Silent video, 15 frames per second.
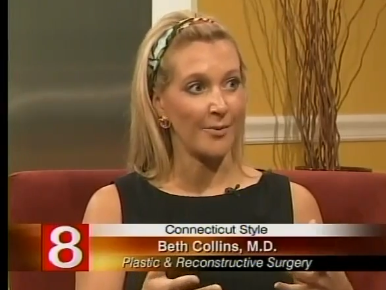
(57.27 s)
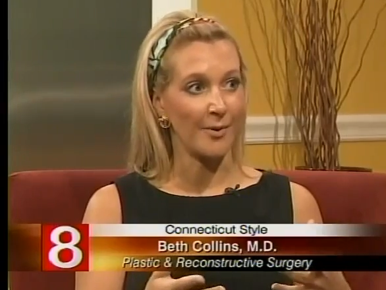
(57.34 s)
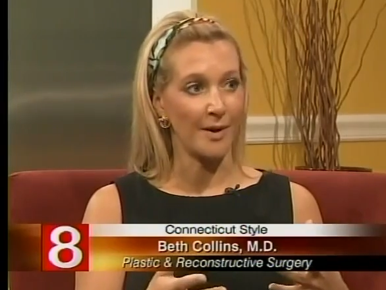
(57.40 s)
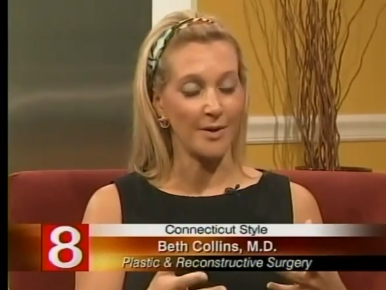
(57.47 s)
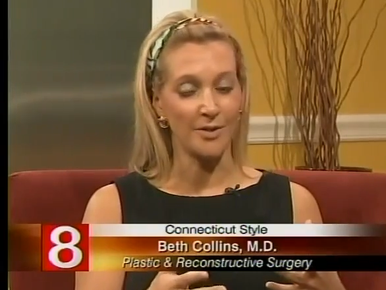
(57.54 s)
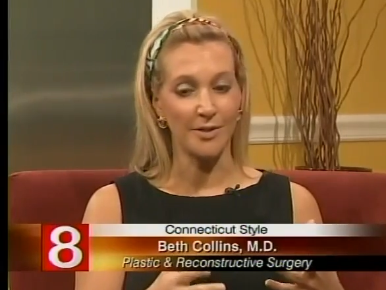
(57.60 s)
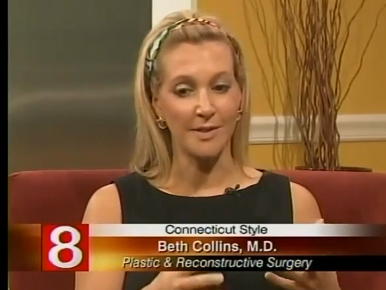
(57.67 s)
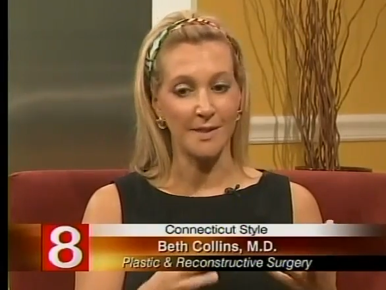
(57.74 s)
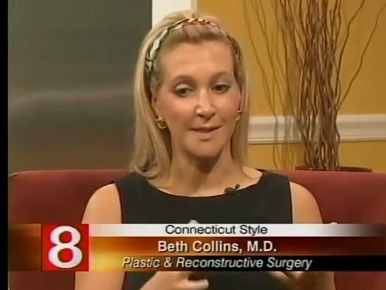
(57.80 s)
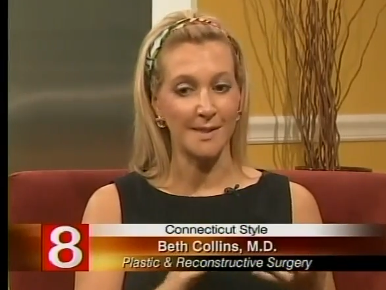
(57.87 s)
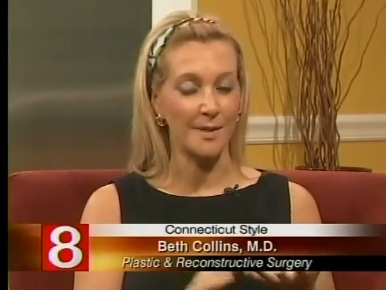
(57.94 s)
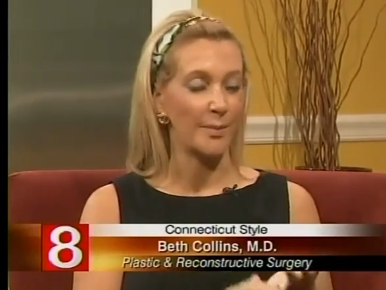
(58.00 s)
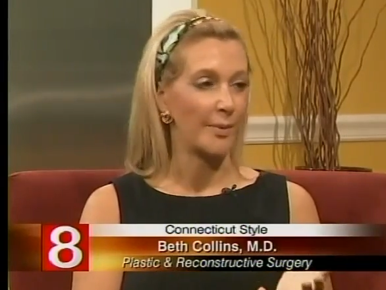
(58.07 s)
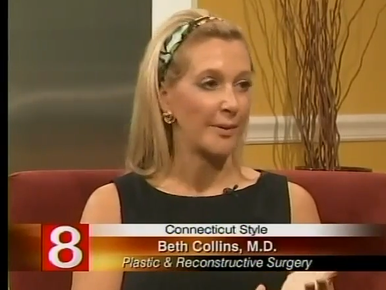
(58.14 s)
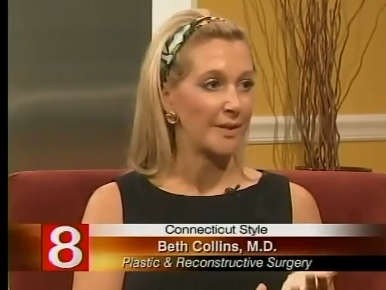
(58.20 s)
where just a
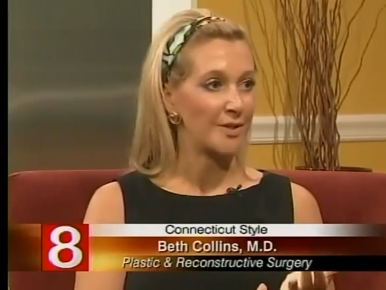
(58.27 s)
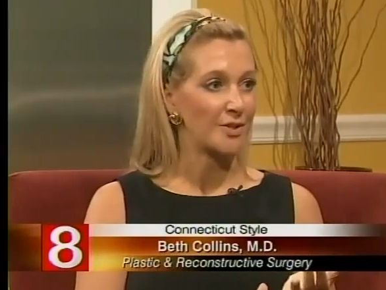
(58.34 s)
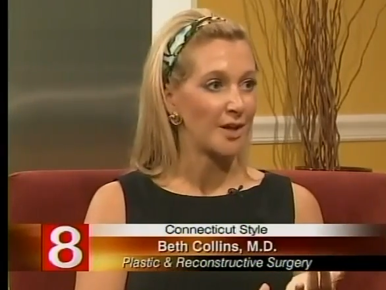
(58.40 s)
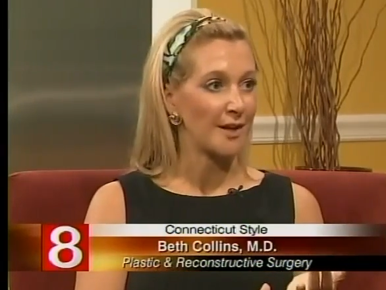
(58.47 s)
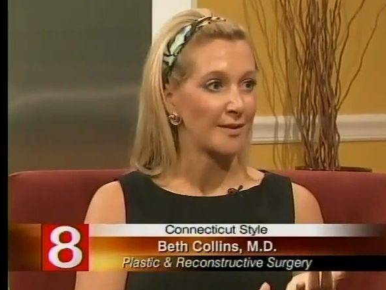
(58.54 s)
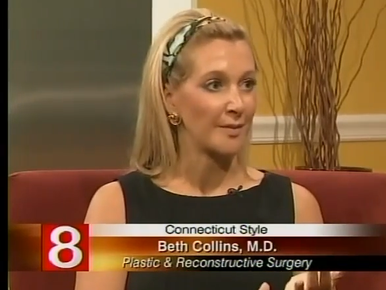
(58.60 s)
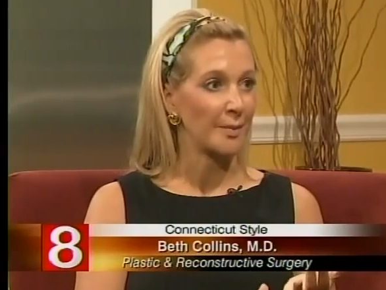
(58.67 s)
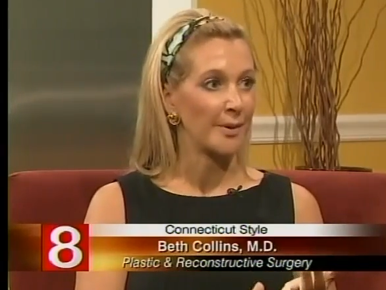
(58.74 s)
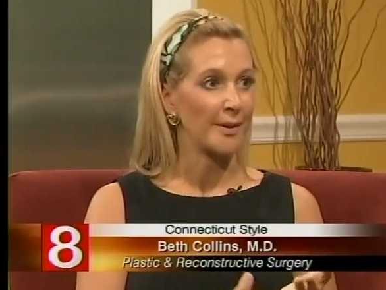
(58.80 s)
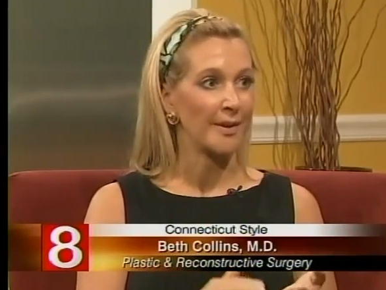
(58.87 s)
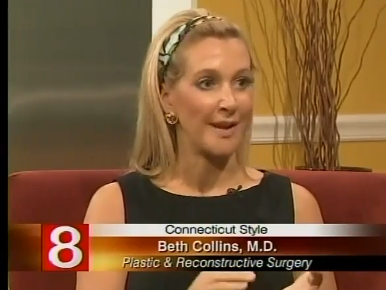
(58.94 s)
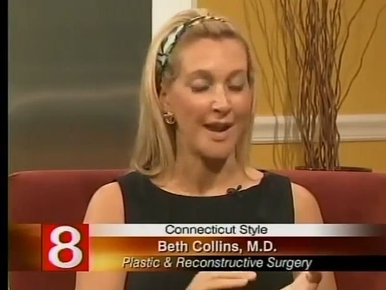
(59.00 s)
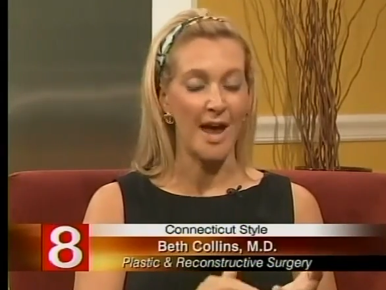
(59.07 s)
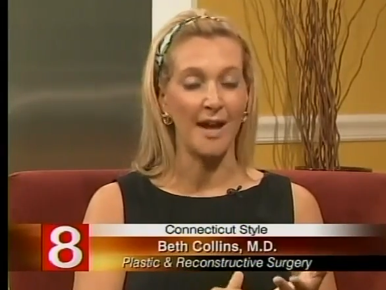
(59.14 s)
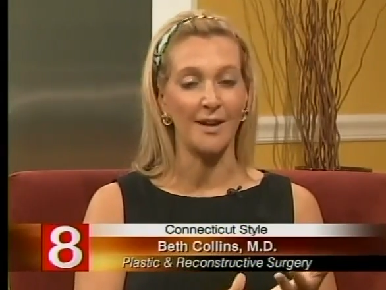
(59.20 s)
simple injectable
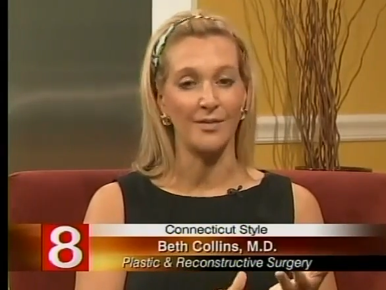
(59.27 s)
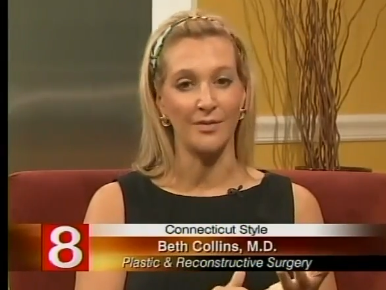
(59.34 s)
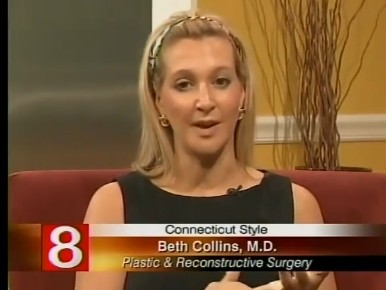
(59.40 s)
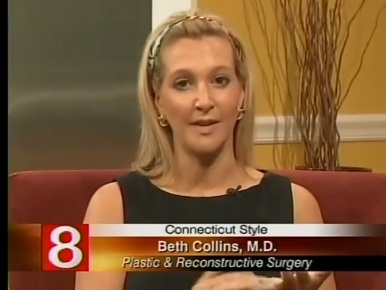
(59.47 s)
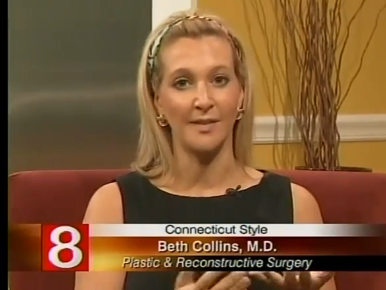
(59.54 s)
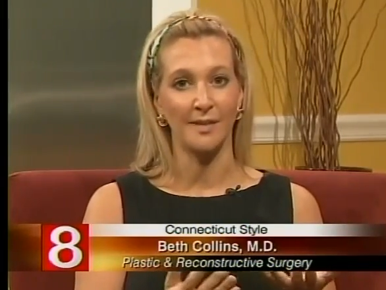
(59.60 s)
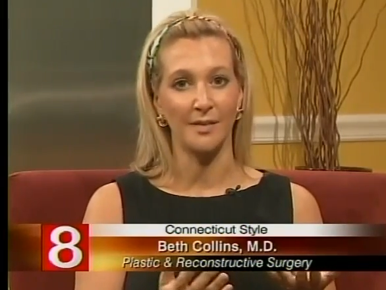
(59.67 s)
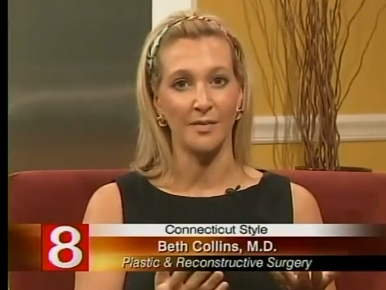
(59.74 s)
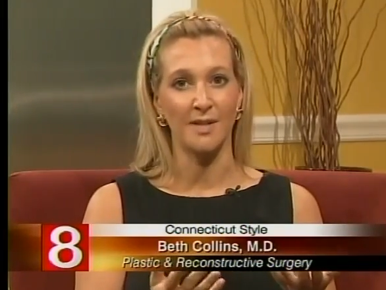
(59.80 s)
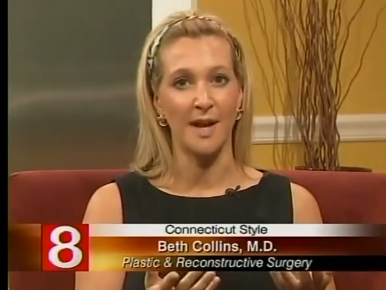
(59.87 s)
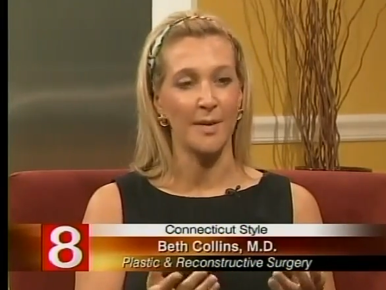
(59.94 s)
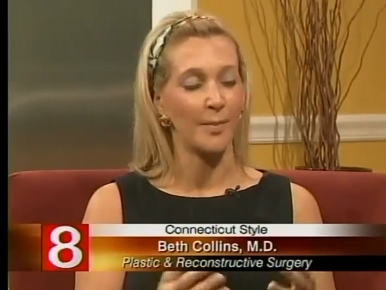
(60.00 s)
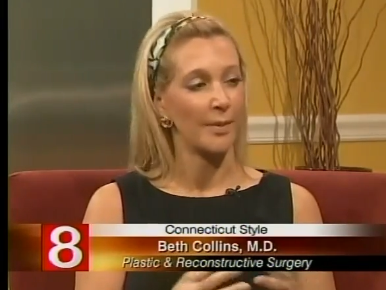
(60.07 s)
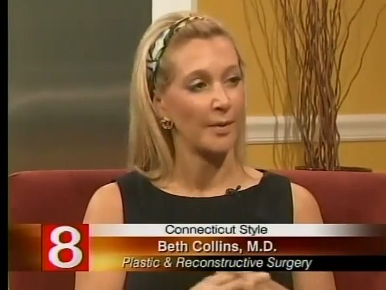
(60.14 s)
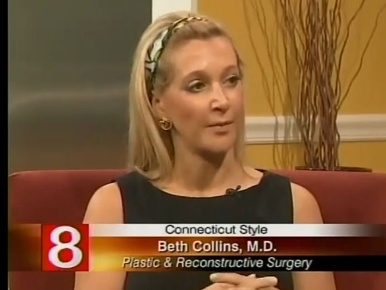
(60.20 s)
and non-invasive
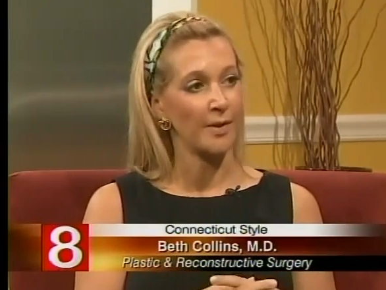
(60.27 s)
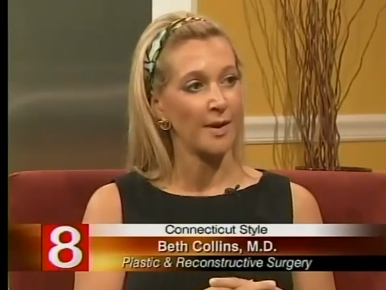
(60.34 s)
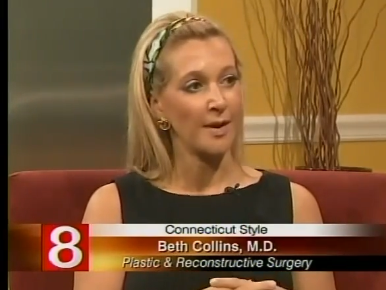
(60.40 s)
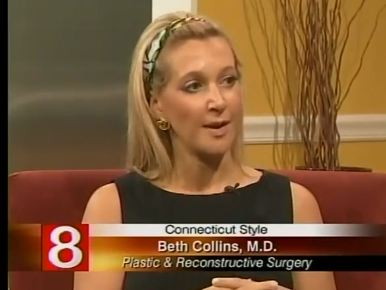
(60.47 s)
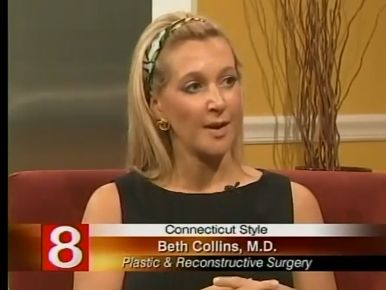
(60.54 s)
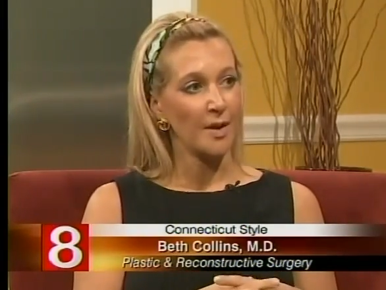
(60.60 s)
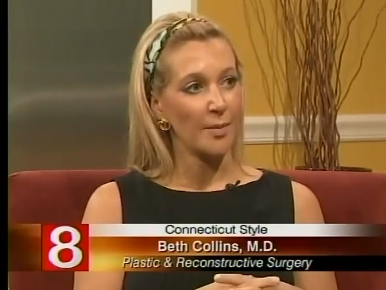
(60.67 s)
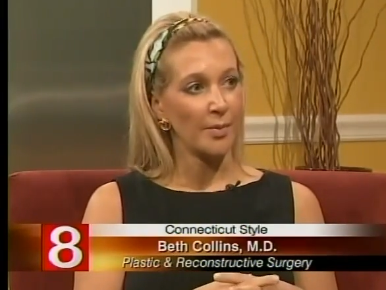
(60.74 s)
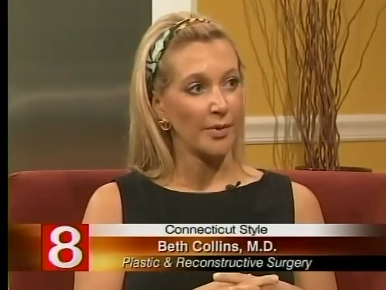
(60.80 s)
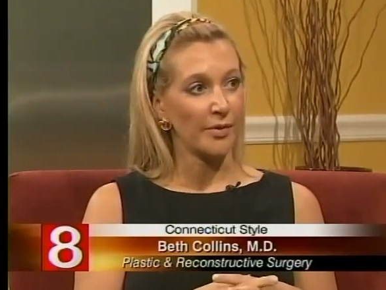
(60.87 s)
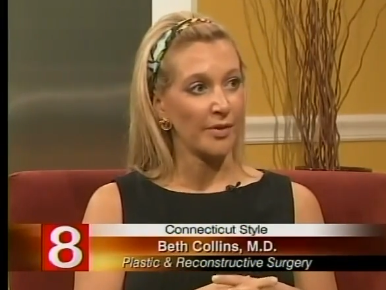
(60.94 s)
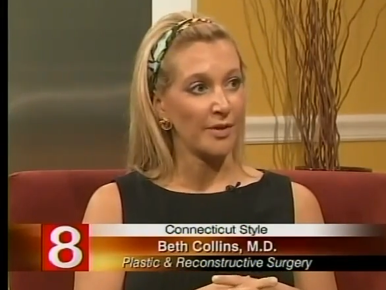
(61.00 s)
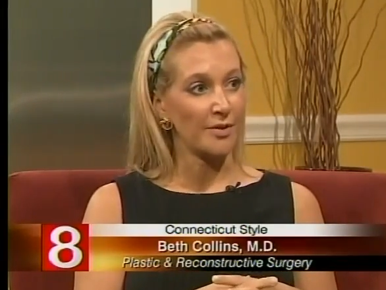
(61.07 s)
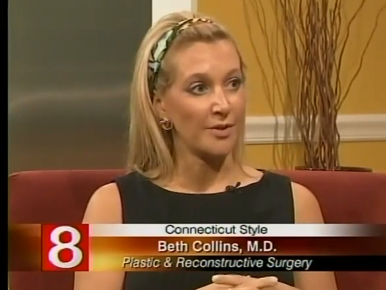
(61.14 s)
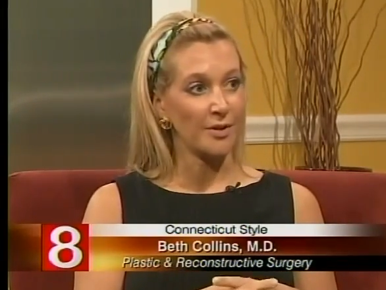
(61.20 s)
type of
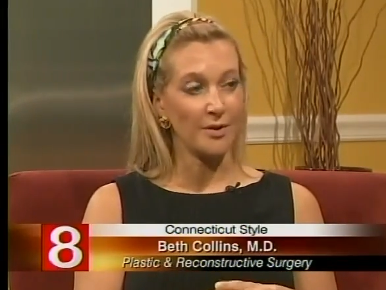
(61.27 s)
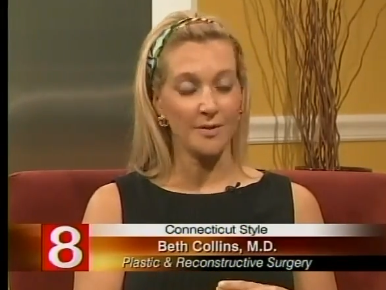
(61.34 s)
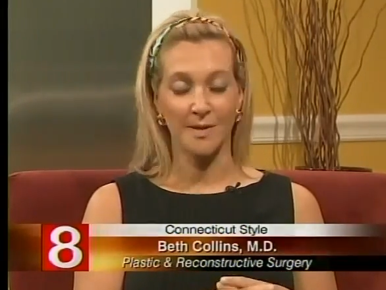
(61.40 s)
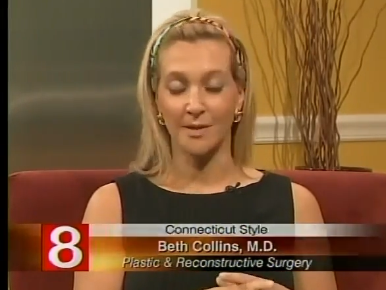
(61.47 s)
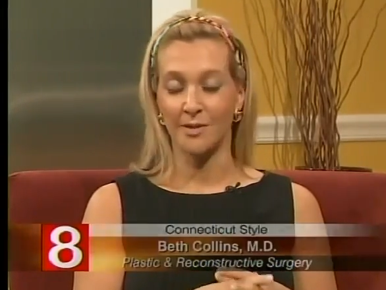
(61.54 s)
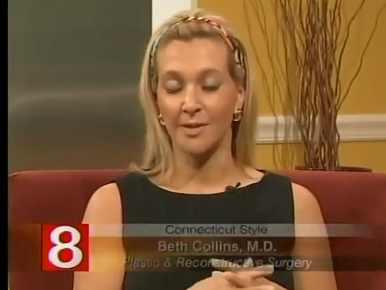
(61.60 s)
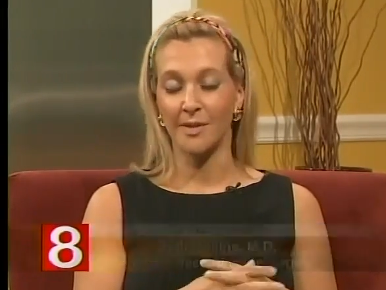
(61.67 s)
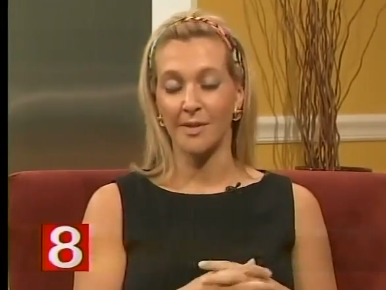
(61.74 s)
procedure goes, and